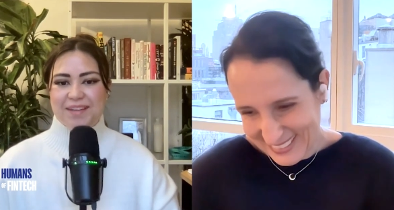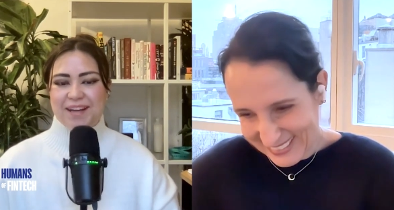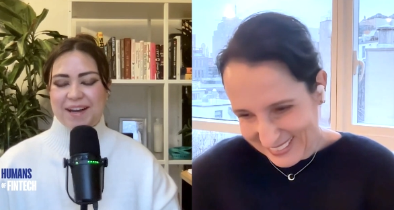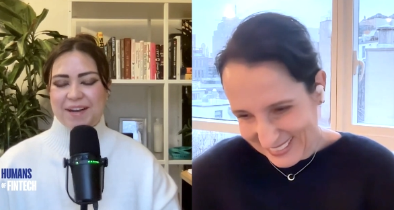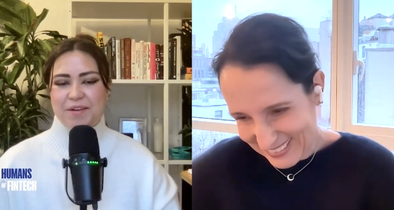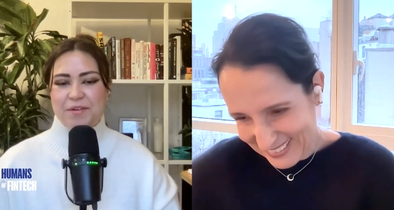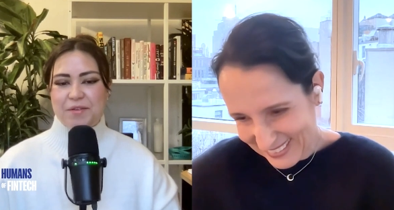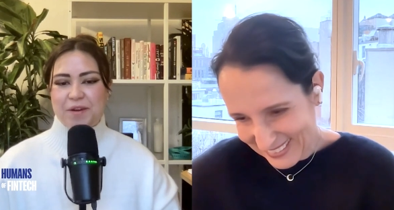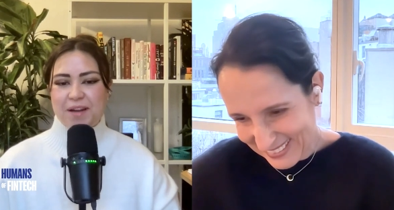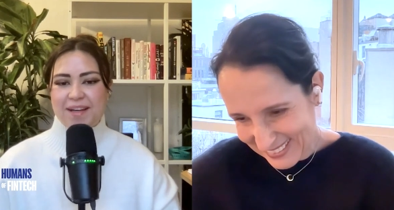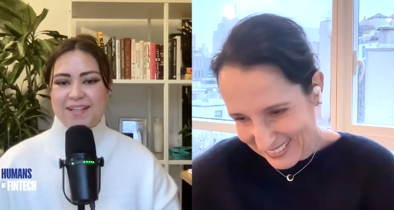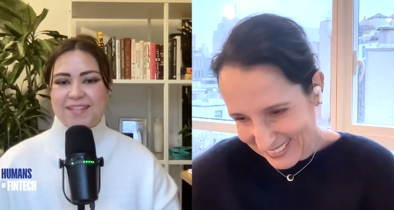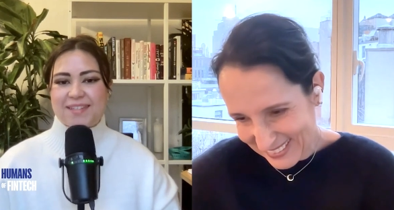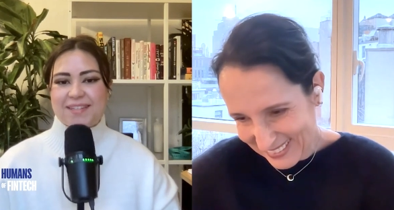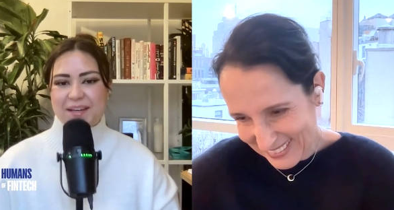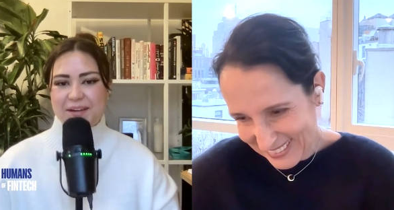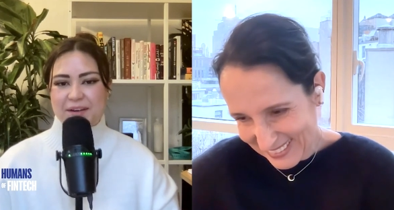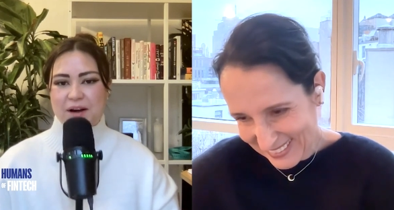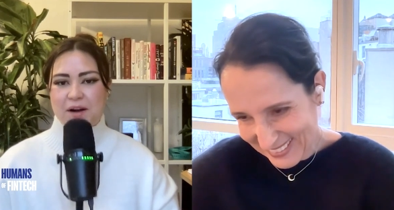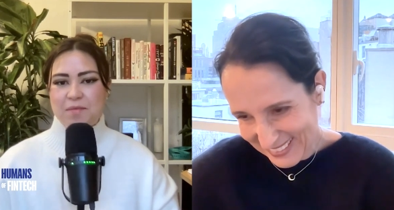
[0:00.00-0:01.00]
Speaker 1: Yeah, I know, right? It's
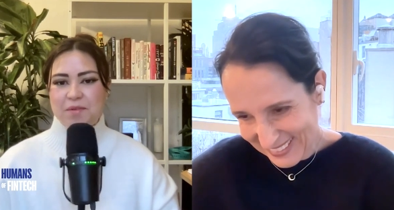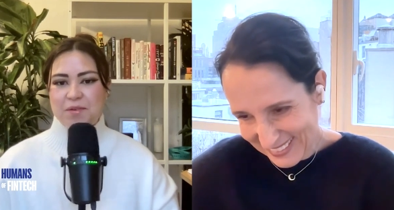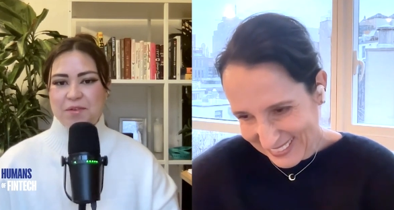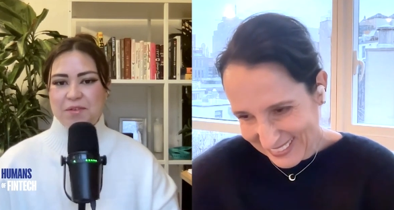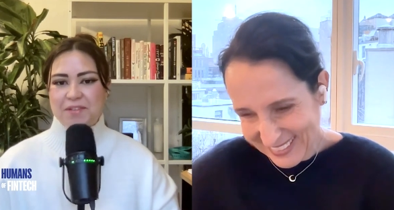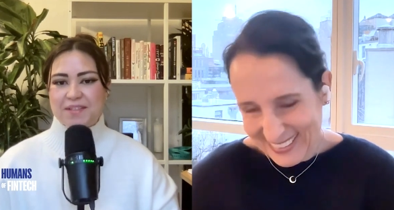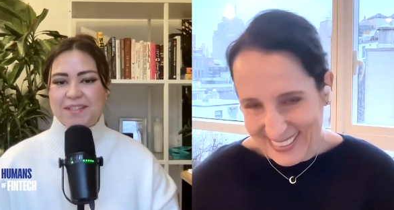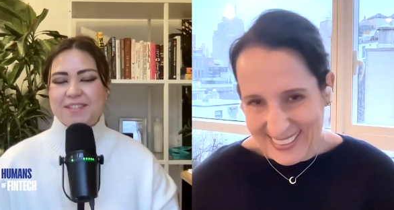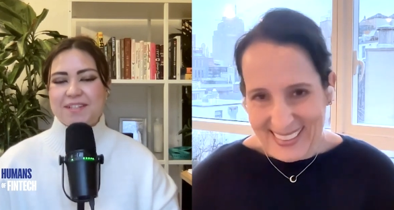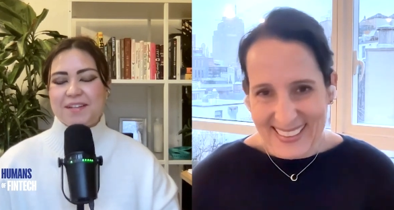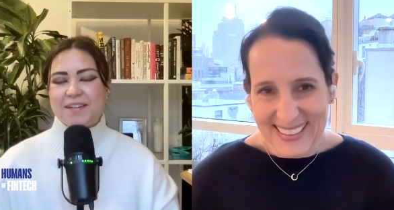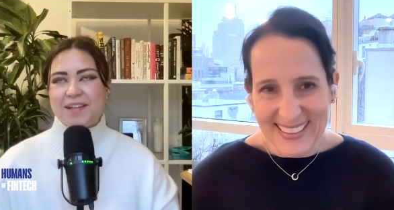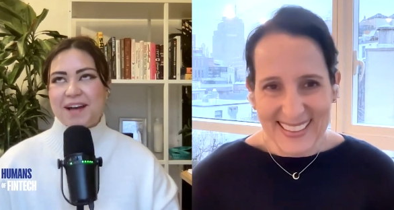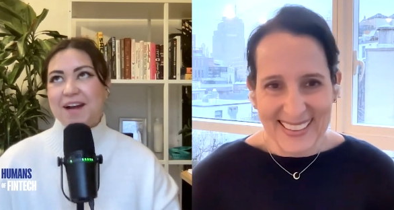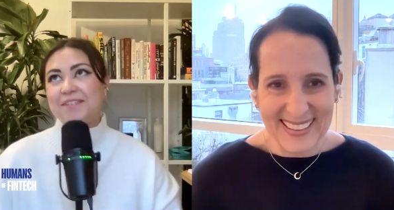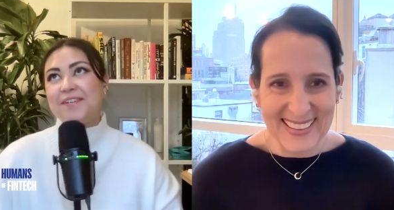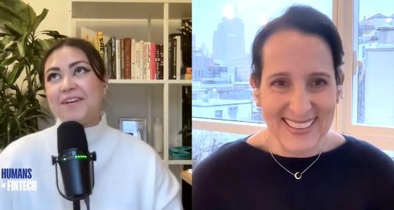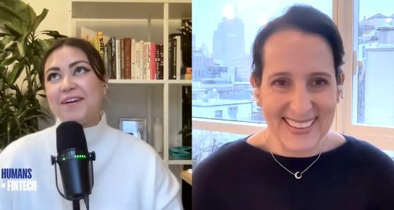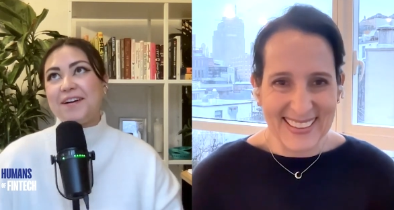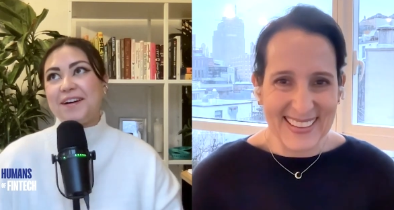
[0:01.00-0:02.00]
like comical. Let's all
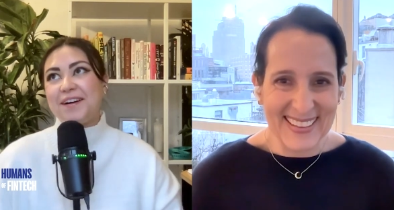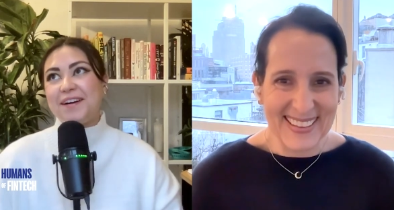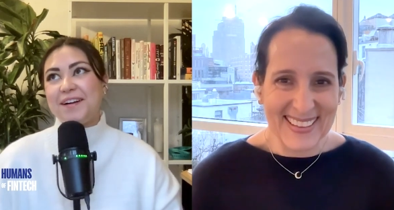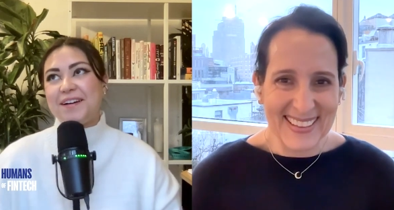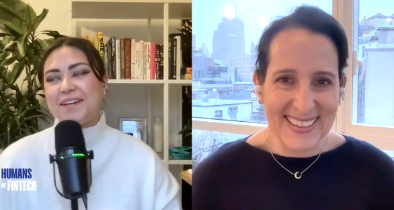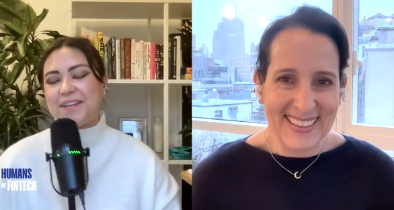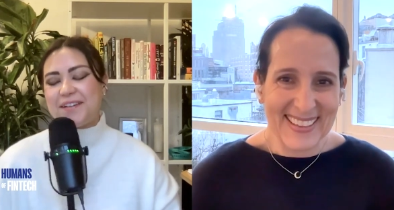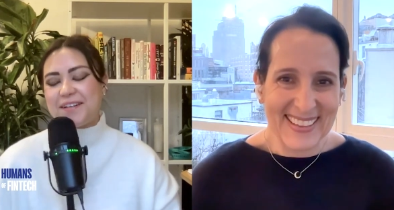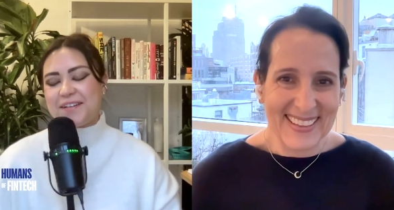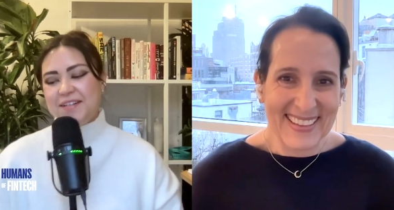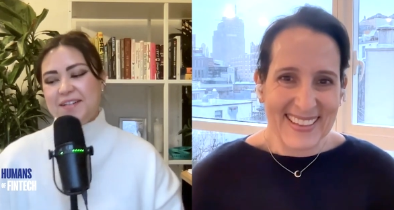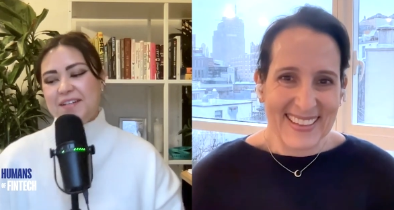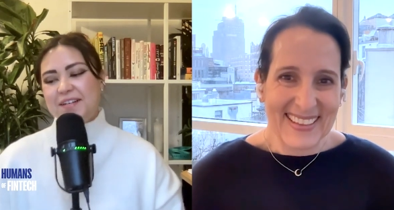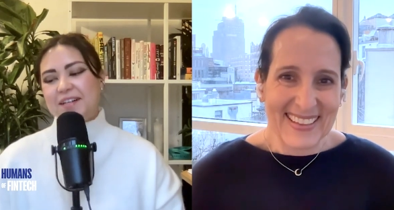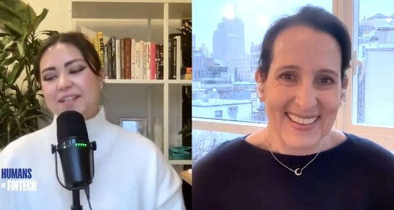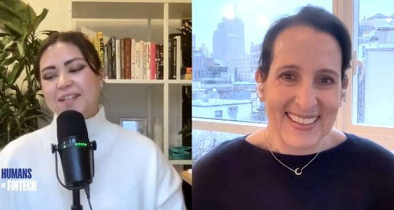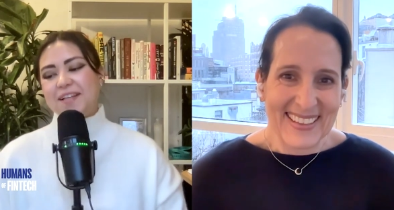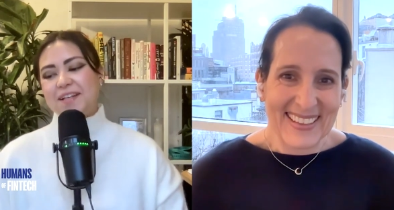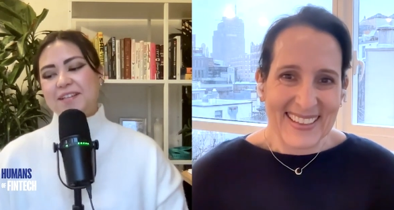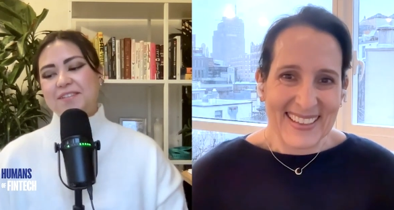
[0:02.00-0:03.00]
laugh. Ha ha ha. ha. A
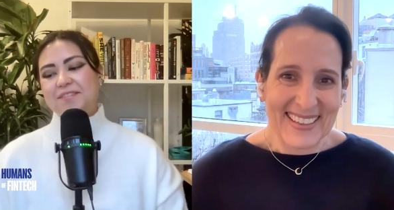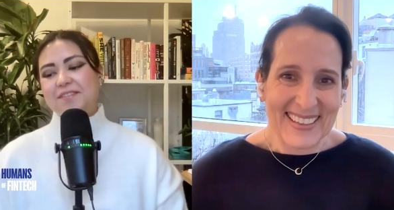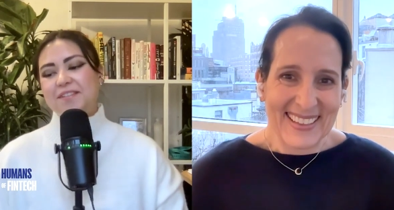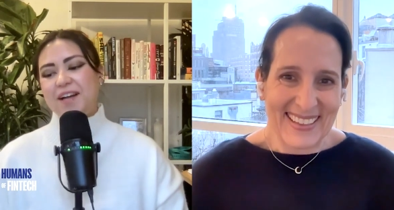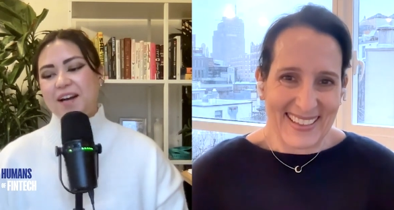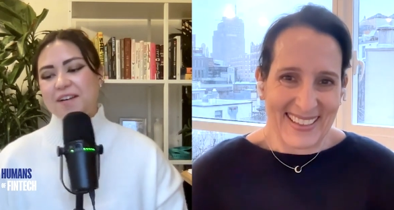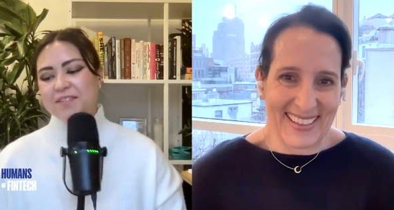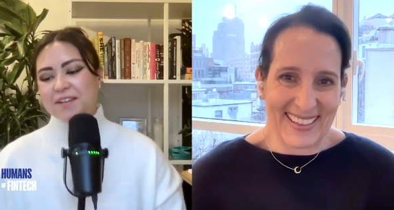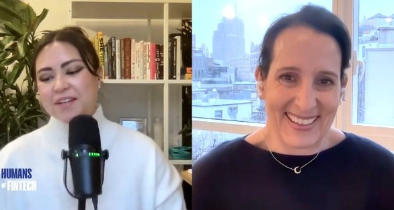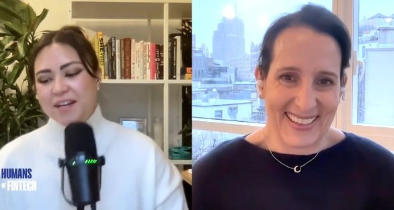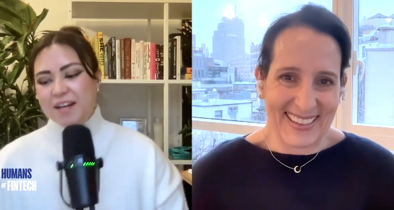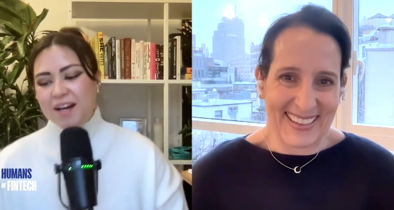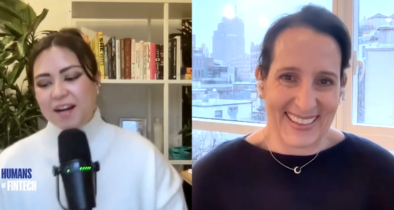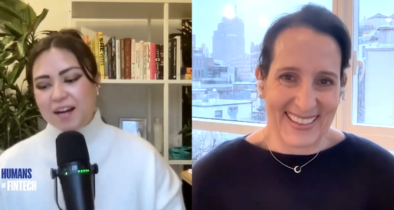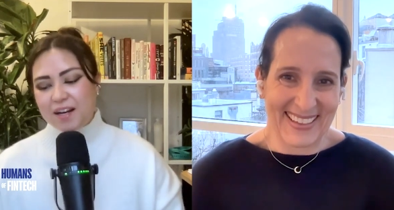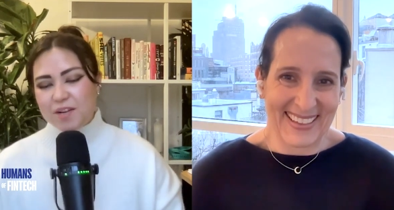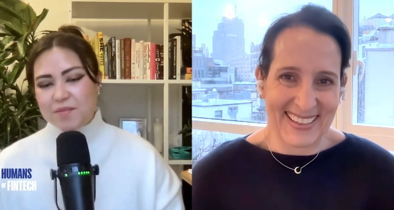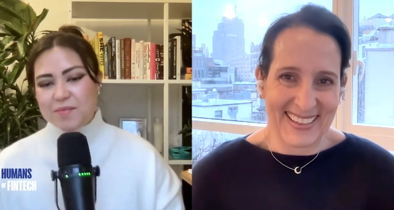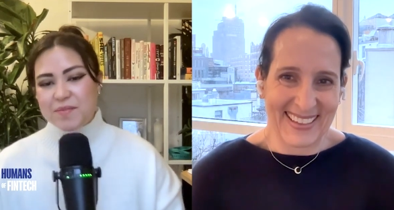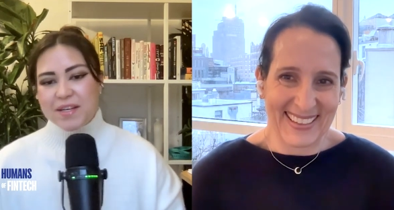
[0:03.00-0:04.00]
collective laugh.
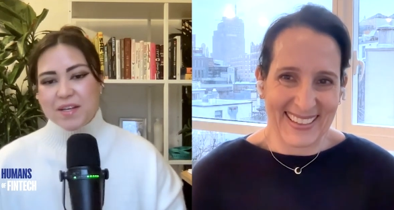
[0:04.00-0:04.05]
Um,